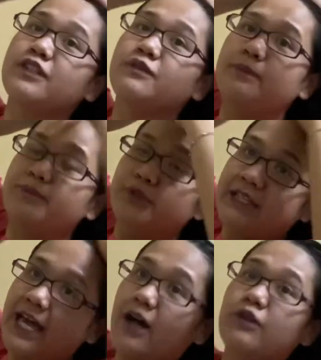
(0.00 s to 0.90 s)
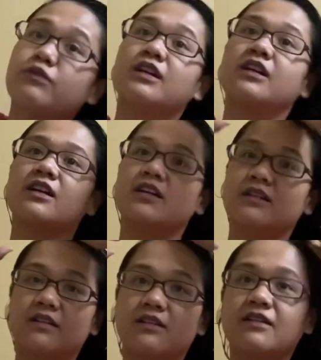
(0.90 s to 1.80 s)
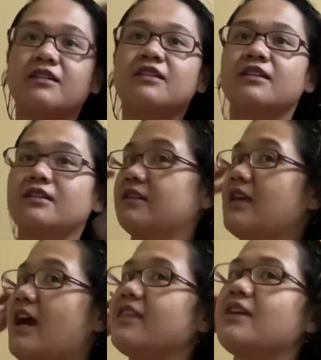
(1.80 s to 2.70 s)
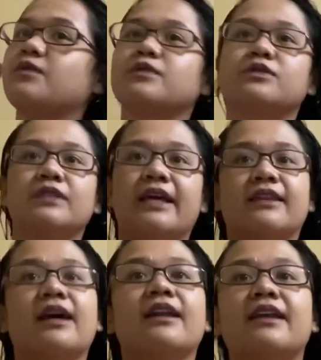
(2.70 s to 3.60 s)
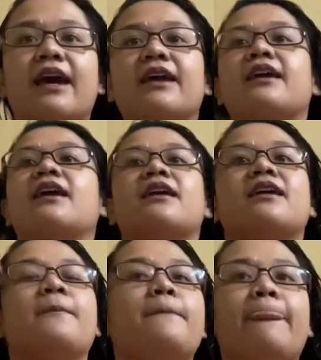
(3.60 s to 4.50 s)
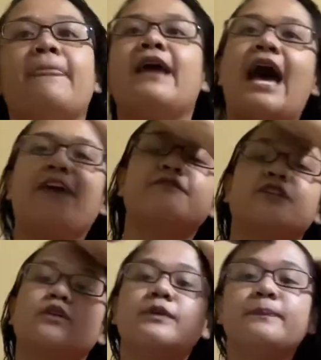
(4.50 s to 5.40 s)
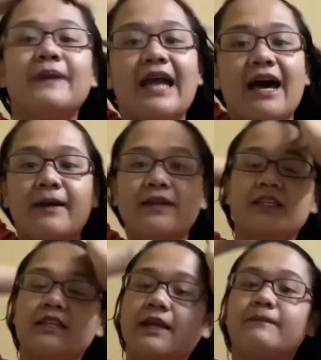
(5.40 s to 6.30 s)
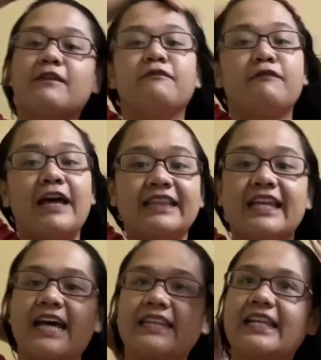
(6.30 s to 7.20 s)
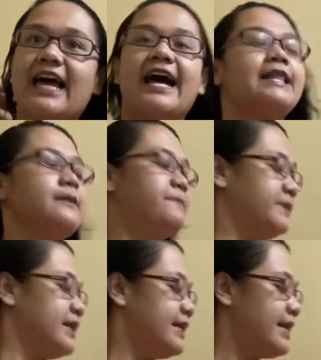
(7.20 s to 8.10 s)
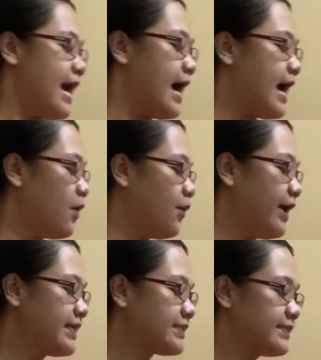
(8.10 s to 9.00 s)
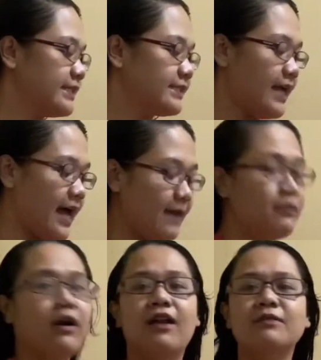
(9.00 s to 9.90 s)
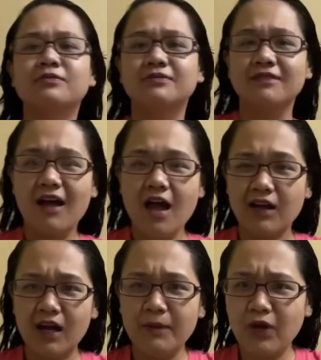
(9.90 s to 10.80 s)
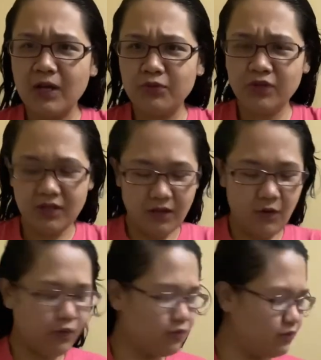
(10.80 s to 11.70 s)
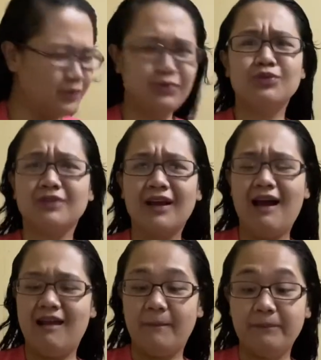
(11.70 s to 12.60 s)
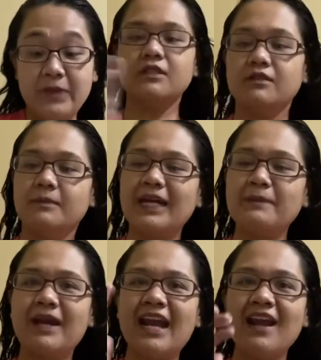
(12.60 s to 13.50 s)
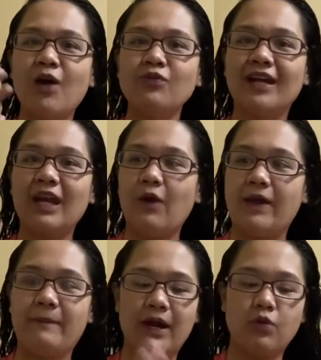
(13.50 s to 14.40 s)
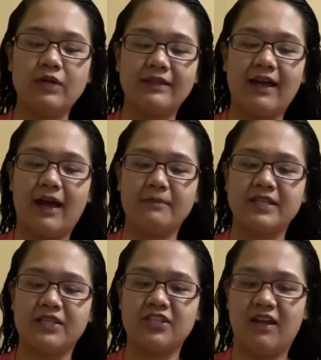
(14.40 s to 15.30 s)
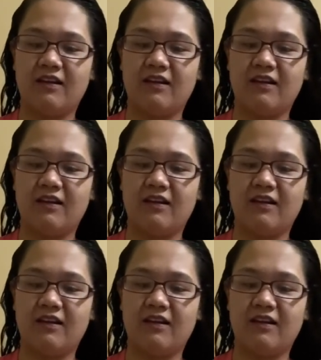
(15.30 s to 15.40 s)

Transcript: we put our... Yeah, I think we'll do like that. Yeah. After we na-flat na natin lahat, now is the time. Kala mo alam mo yung ginagawa ko, no? Pero hindi ko talaga alam. Bakit para na akong naglaway? Para akong natakam sa gel.